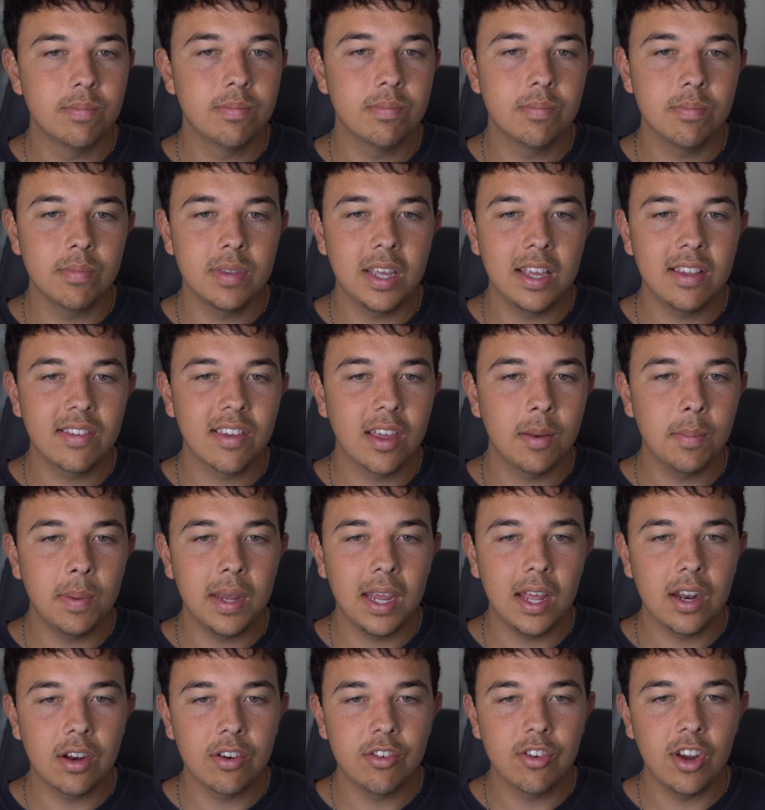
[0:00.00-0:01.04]
These can
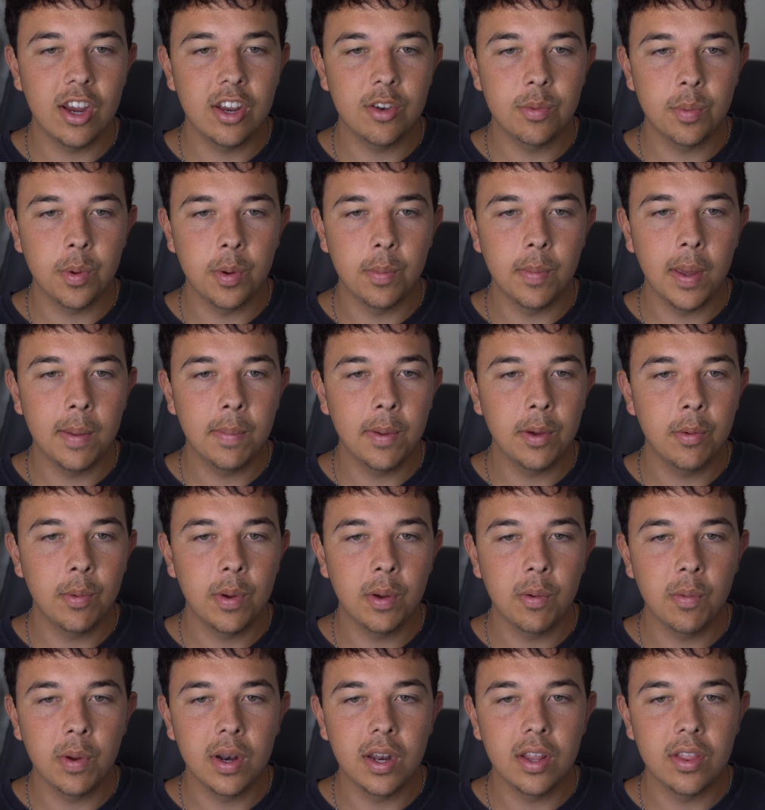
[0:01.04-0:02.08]
be interchangeable. Maybe
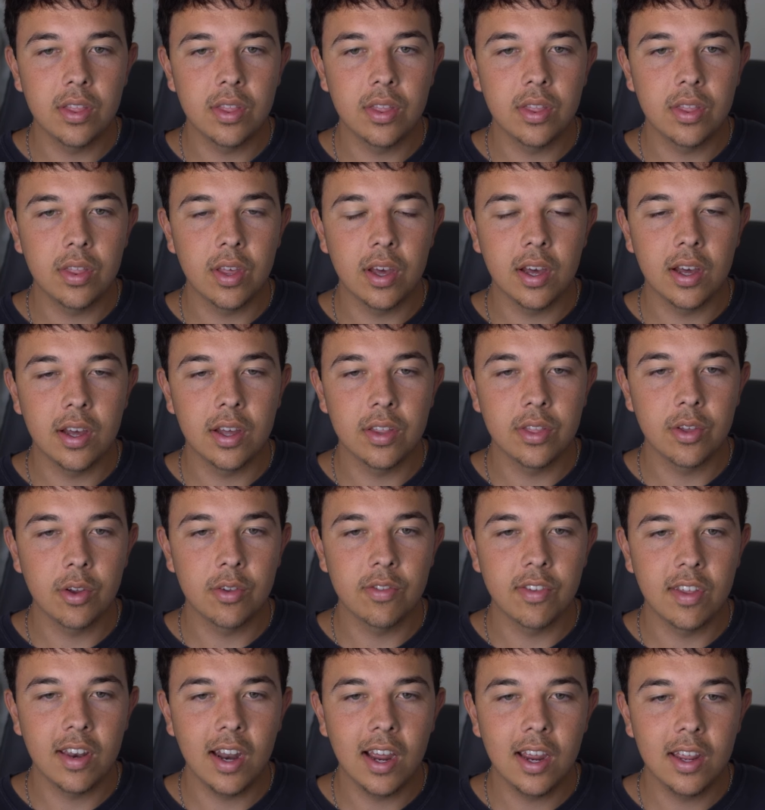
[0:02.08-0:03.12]
we win in
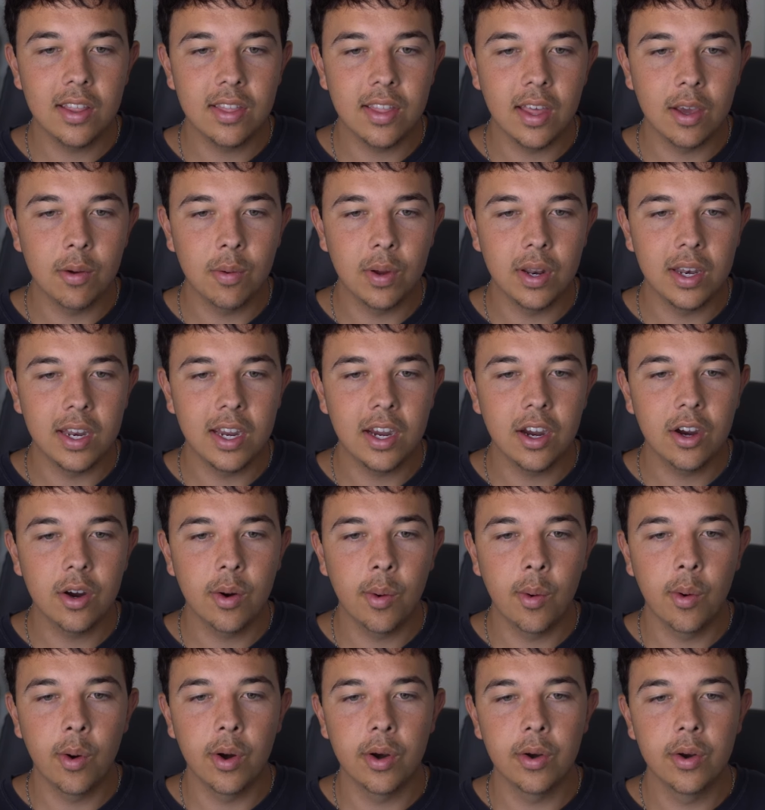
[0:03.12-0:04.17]
Thursday night, they win here,
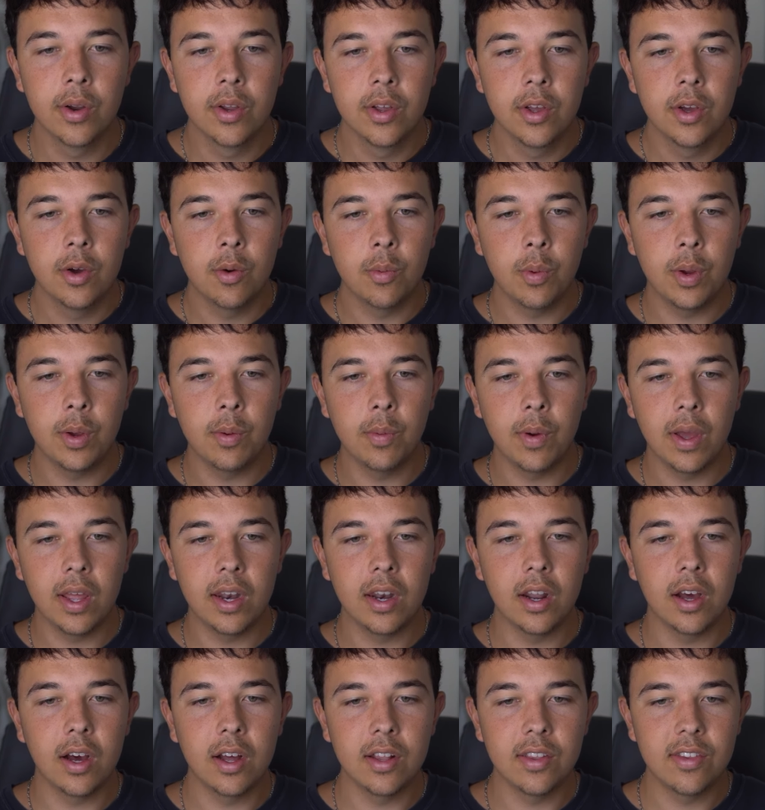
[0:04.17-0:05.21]
or we
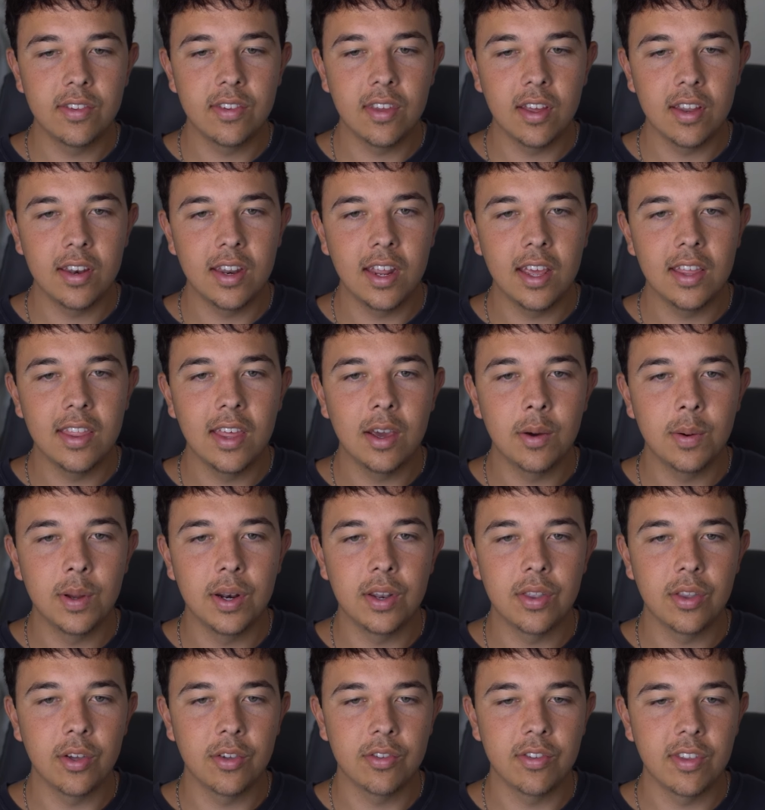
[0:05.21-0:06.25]
win on Sunday, they
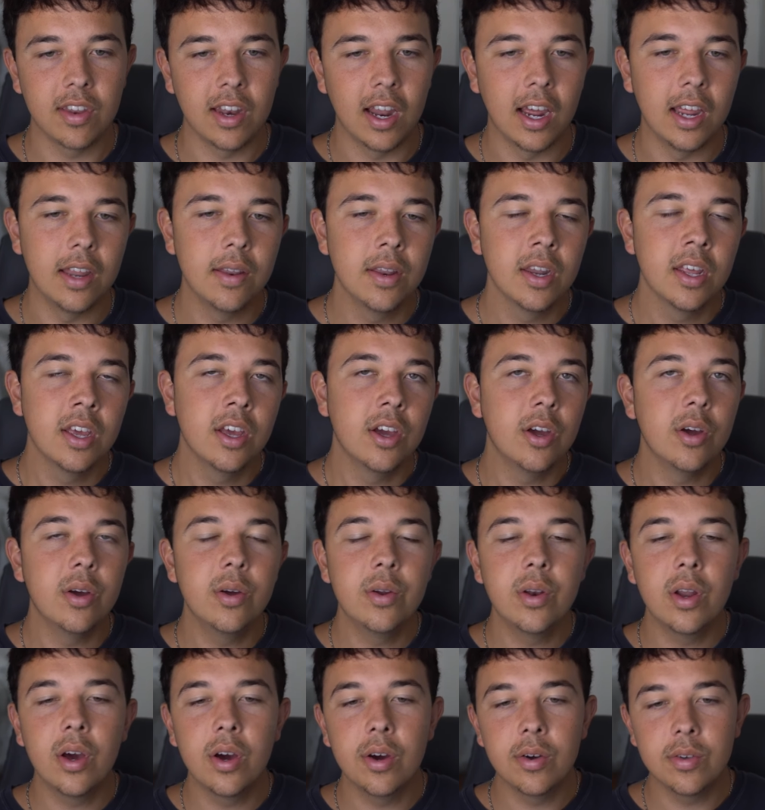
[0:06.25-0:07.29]
win Thursday night.
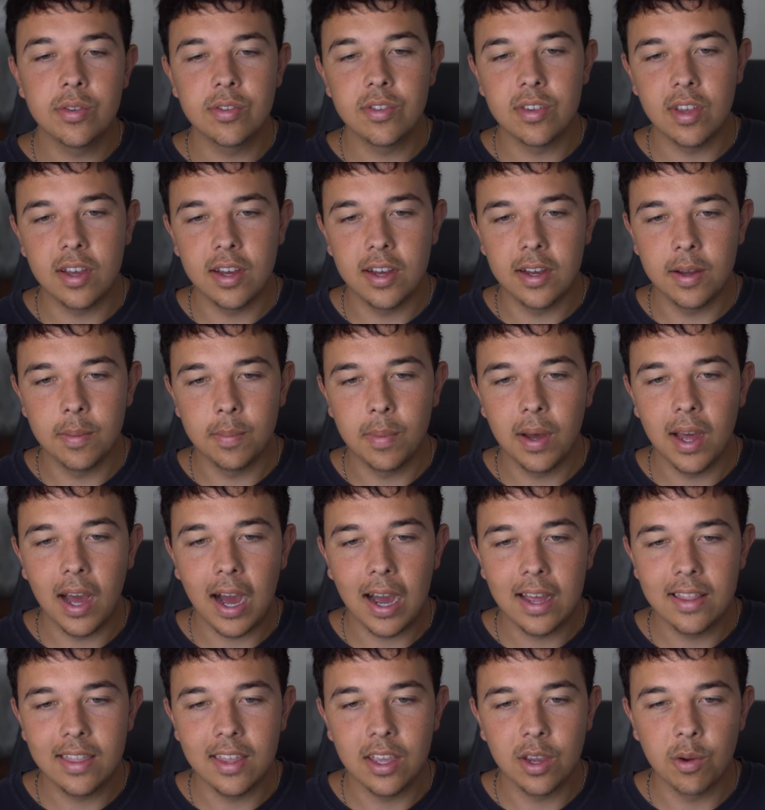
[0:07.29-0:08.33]
Who knows? But
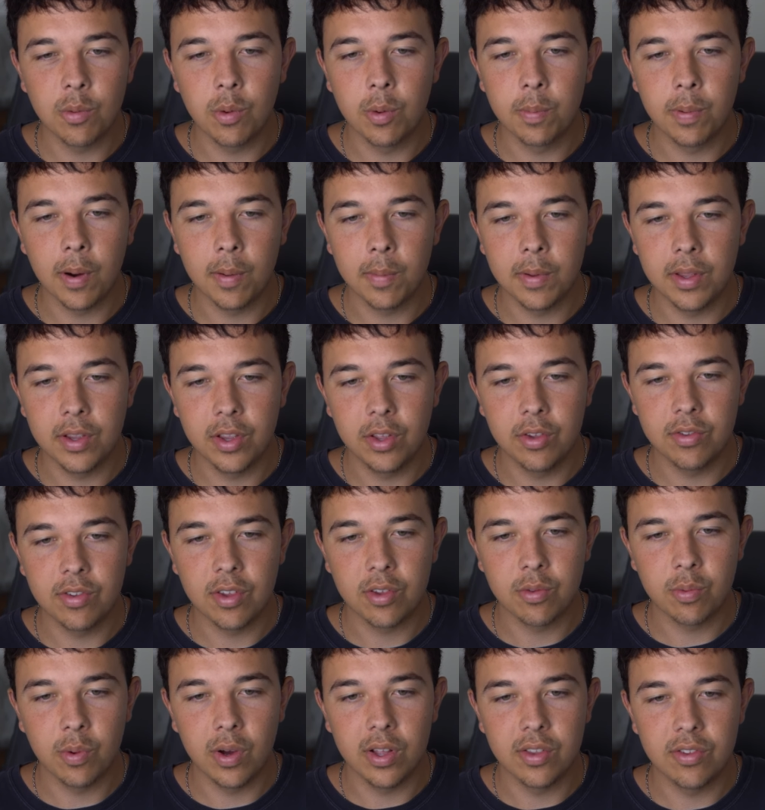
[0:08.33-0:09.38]
I think we'll probably lose
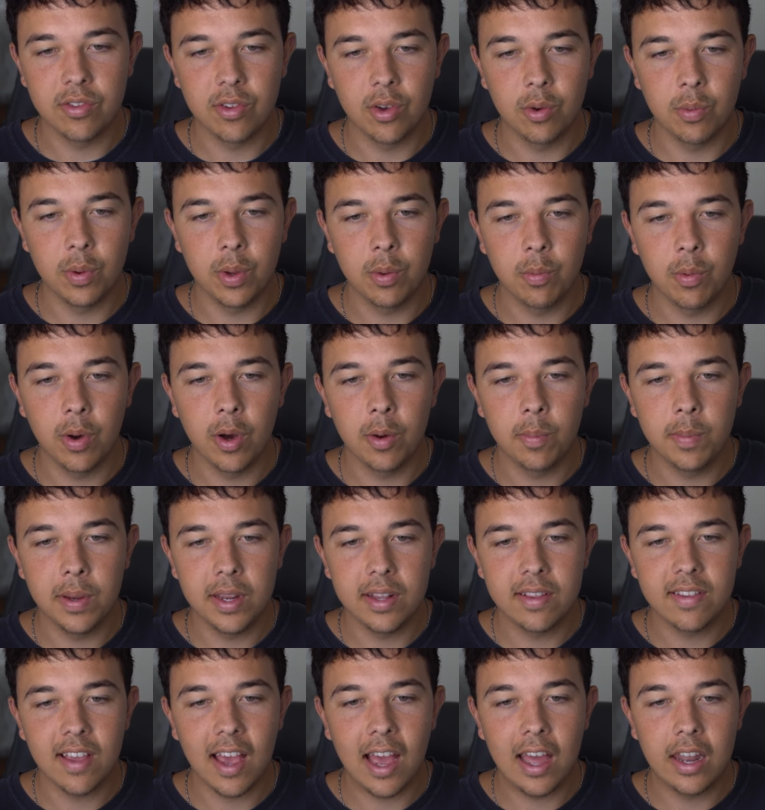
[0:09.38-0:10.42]
this one, so we will
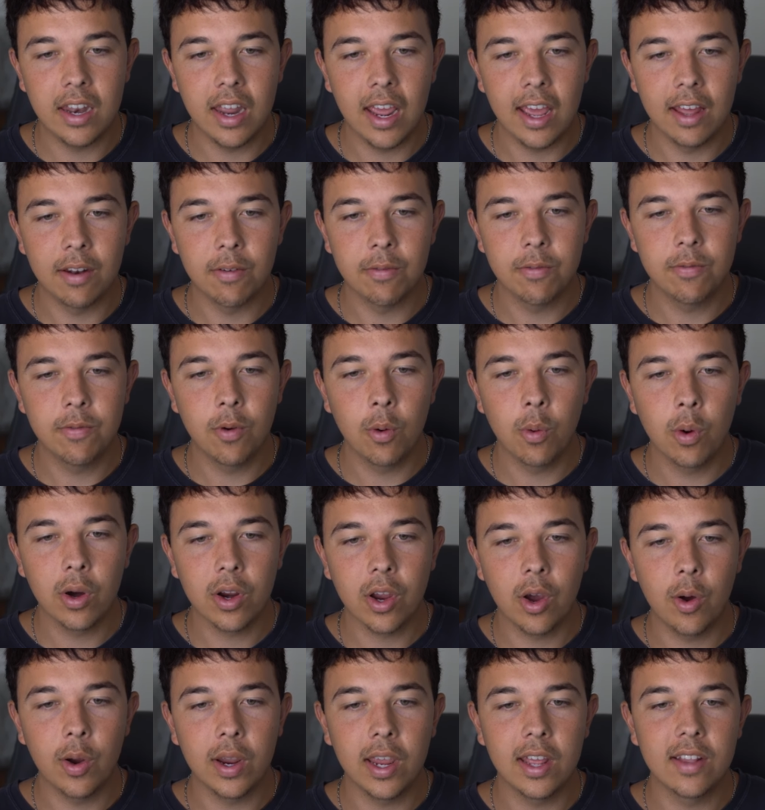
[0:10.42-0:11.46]
be
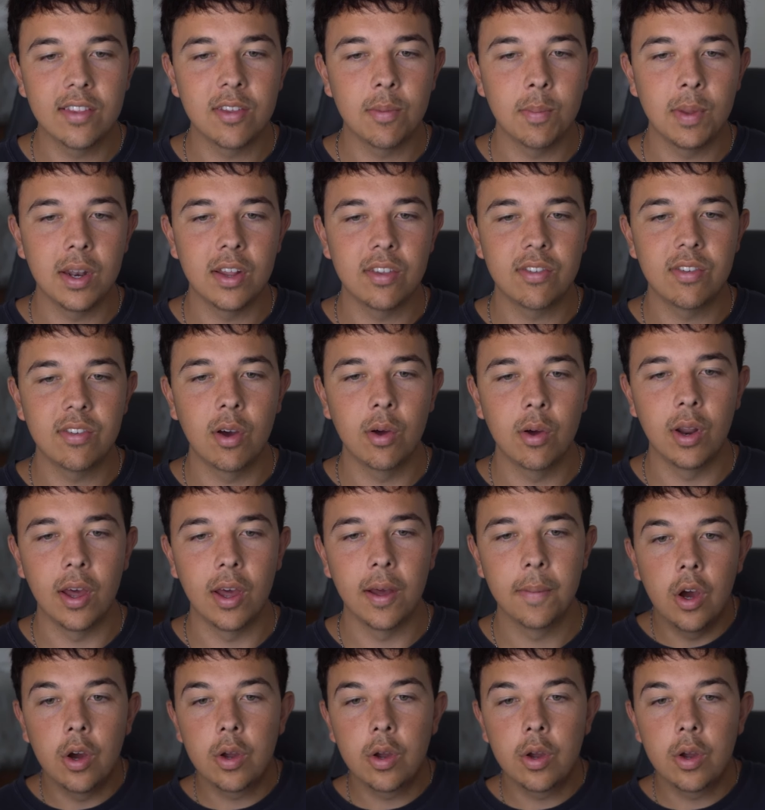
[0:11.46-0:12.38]
10-4 going into Minnesota.